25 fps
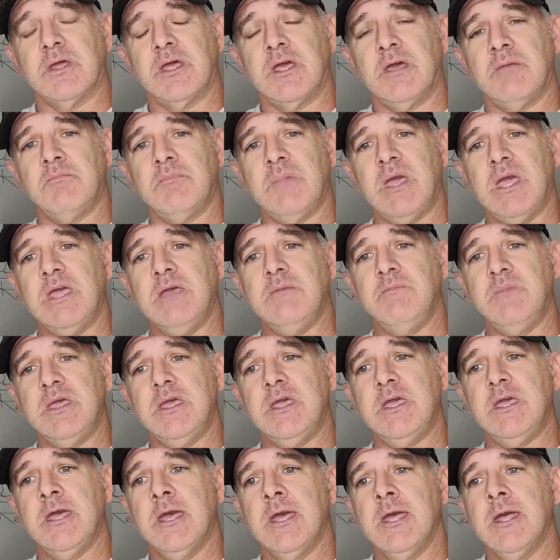It may
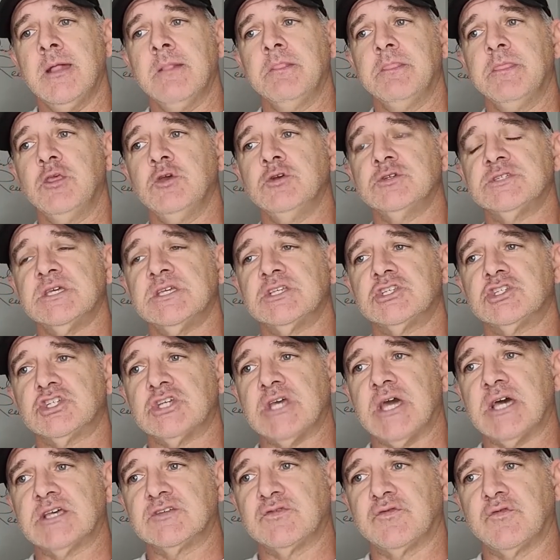be using
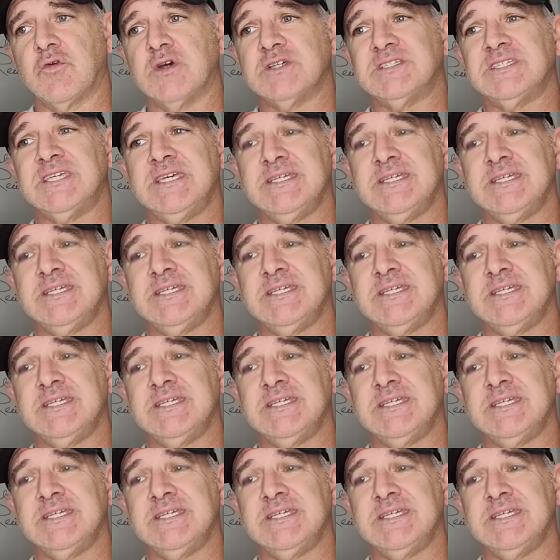chest voice.